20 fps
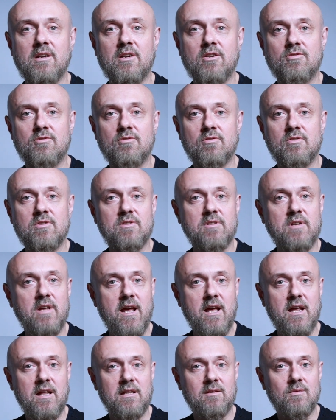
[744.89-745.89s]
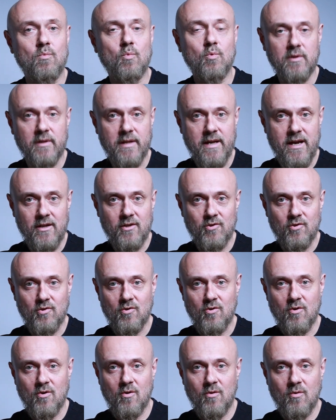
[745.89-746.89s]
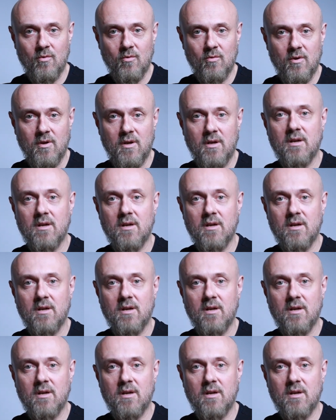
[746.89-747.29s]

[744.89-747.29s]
issues and would like to know